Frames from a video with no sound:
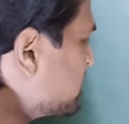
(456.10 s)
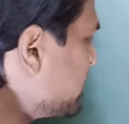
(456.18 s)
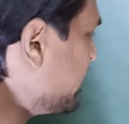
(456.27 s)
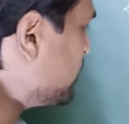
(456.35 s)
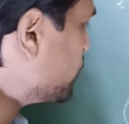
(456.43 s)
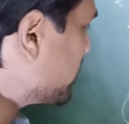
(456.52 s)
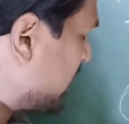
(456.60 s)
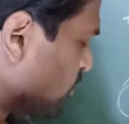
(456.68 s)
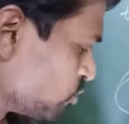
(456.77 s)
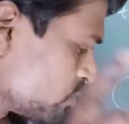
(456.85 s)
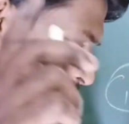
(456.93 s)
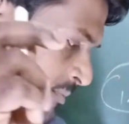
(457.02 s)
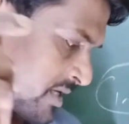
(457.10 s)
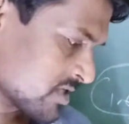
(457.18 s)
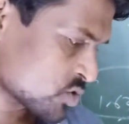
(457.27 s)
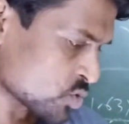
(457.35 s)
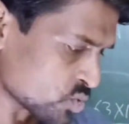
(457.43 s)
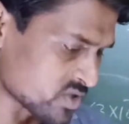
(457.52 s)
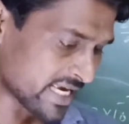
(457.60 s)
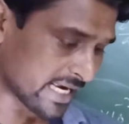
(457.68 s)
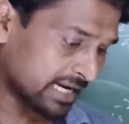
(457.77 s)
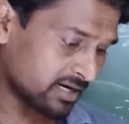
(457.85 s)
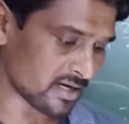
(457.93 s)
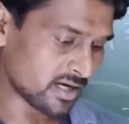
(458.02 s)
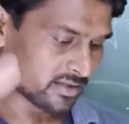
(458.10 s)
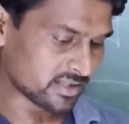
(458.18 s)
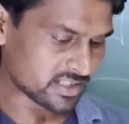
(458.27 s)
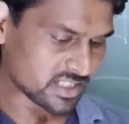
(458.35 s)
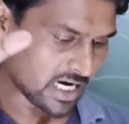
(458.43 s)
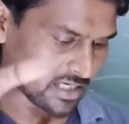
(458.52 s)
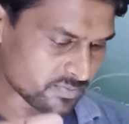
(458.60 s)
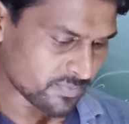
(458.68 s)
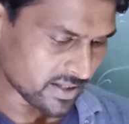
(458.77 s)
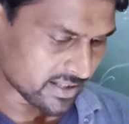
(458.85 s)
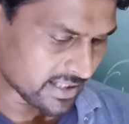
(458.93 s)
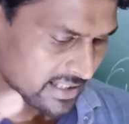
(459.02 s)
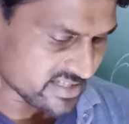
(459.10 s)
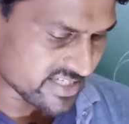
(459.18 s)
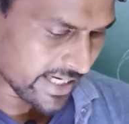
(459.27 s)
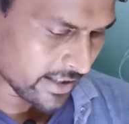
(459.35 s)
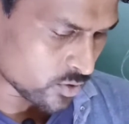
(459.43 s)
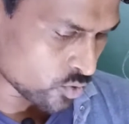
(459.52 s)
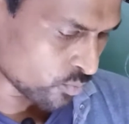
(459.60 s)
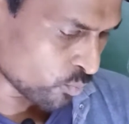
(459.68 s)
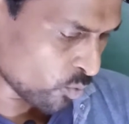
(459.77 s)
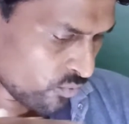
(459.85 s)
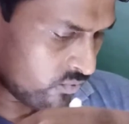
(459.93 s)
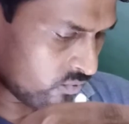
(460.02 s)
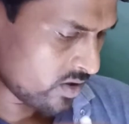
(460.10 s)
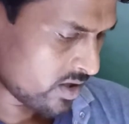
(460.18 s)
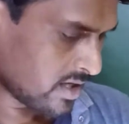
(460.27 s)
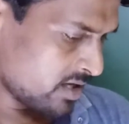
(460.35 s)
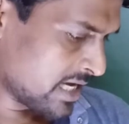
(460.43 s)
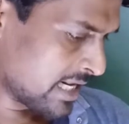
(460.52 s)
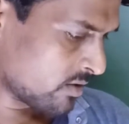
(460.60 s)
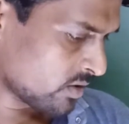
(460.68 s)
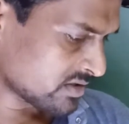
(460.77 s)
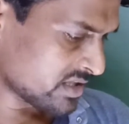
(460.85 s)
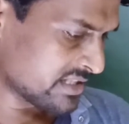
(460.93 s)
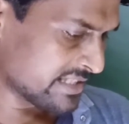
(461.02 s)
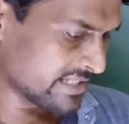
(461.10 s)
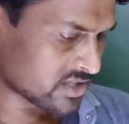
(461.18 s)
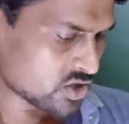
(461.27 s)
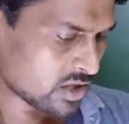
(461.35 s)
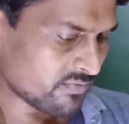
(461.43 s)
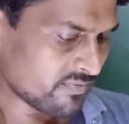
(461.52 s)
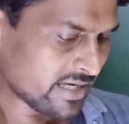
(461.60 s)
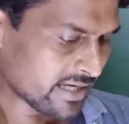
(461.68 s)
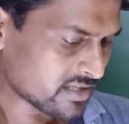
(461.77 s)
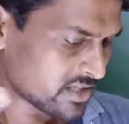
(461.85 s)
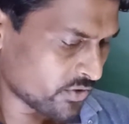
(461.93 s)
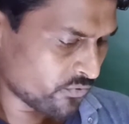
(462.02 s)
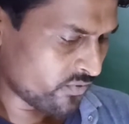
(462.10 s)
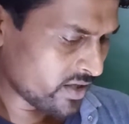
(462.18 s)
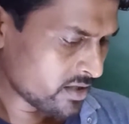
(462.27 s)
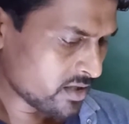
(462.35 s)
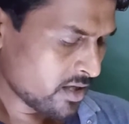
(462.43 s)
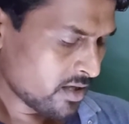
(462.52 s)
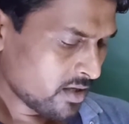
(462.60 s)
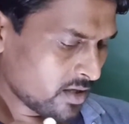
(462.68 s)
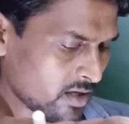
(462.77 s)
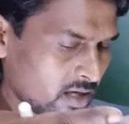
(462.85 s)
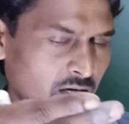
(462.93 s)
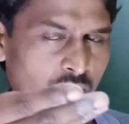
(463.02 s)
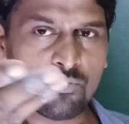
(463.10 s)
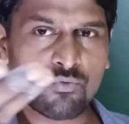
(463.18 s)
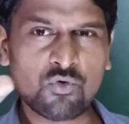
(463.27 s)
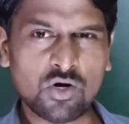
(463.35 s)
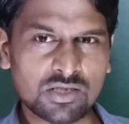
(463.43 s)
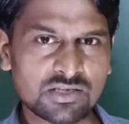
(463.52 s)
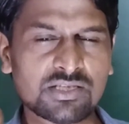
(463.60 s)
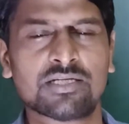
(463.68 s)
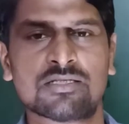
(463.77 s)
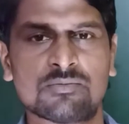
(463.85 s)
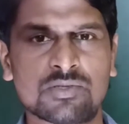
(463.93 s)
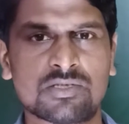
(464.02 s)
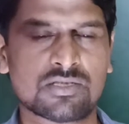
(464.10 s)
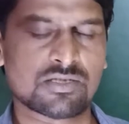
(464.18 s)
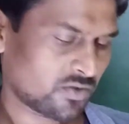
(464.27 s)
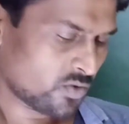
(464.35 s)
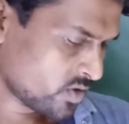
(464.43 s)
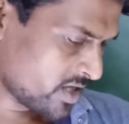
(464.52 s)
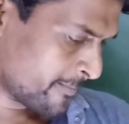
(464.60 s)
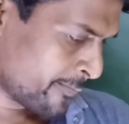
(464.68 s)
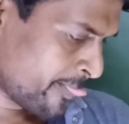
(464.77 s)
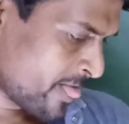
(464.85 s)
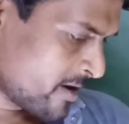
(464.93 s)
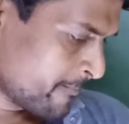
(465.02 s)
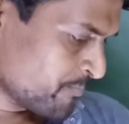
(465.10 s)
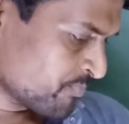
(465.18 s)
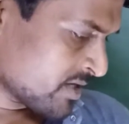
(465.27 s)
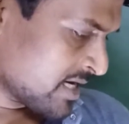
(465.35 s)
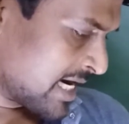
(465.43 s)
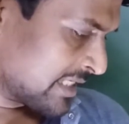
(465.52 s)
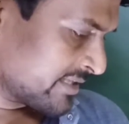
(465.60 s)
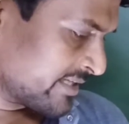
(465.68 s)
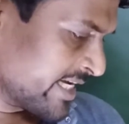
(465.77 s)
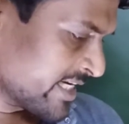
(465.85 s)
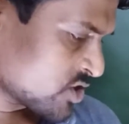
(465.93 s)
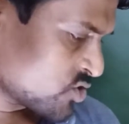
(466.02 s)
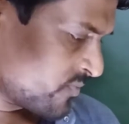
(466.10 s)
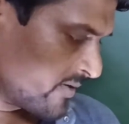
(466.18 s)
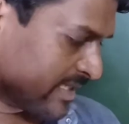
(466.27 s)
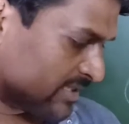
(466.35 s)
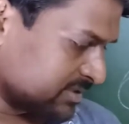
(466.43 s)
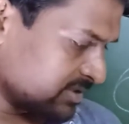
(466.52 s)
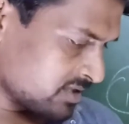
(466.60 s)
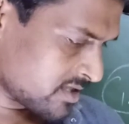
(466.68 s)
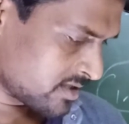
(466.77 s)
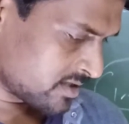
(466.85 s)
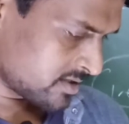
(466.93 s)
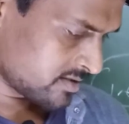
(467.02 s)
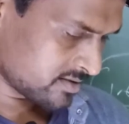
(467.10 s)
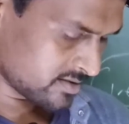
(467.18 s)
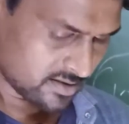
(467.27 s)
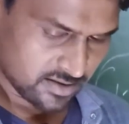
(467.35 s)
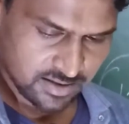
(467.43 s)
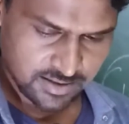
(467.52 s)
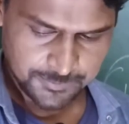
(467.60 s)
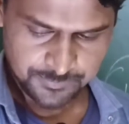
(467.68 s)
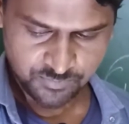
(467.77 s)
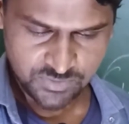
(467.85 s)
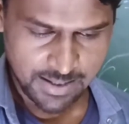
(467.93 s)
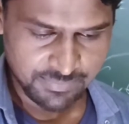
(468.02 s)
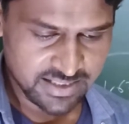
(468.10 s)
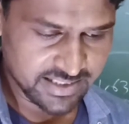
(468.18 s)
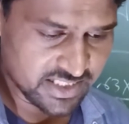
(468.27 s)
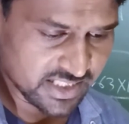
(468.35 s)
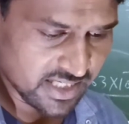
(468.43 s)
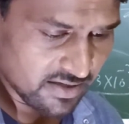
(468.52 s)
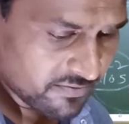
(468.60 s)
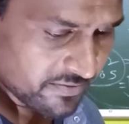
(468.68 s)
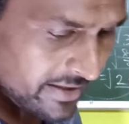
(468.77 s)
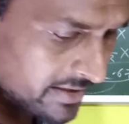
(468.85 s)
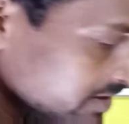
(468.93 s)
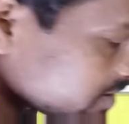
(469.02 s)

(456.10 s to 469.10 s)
into 10 to the power minus 2 second the charge particle take to move along the direction of electric field of 40 centimeters. Okay, and the next one is, after discovering this